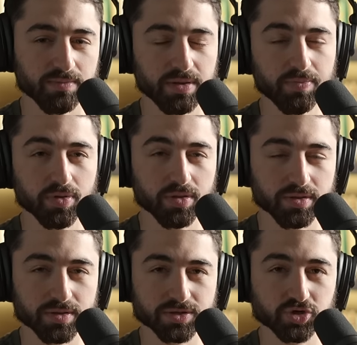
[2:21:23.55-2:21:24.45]

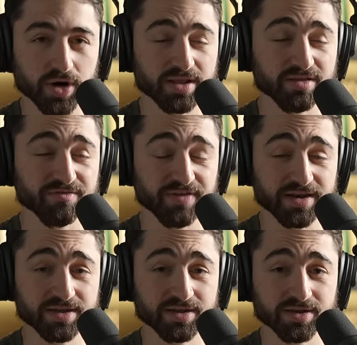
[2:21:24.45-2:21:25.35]
People try to
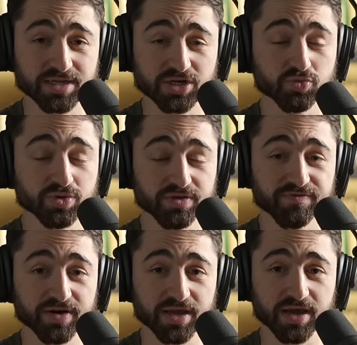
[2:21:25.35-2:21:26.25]
defend it. It's actually really
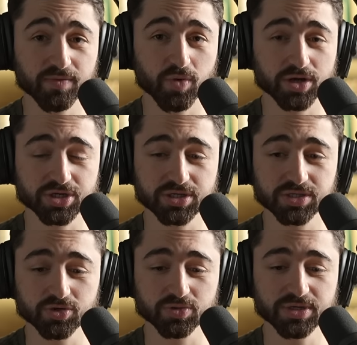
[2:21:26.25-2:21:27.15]
funny. I watching
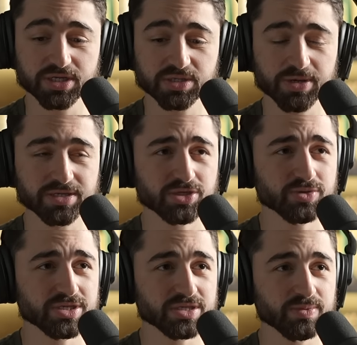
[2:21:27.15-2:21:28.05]
social media spaces.
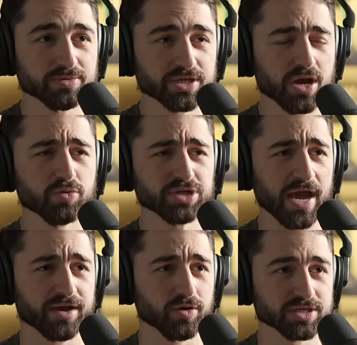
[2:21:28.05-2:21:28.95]
You see these people it's like, "Oh,
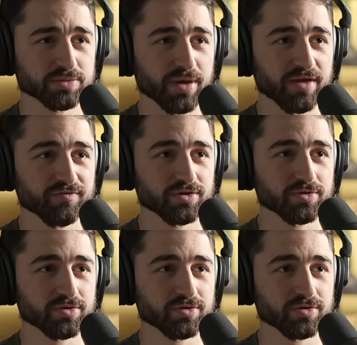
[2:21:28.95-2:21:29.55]
Diet Coke isn't bad for